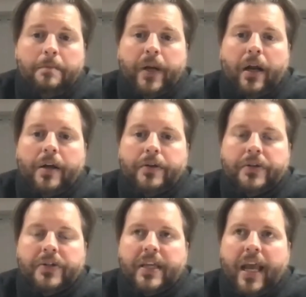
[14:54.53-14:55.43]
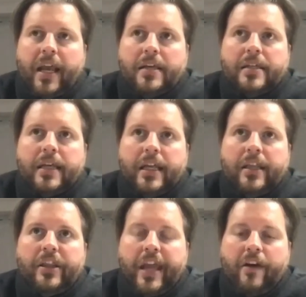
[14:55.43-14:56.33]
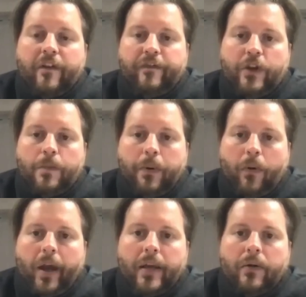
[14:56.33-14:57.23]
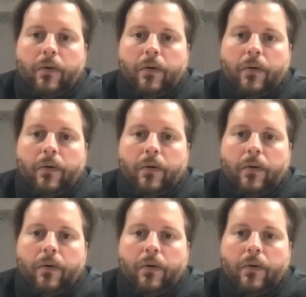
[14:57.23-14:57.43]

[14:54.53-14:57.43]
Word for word: but understand in their viewpoint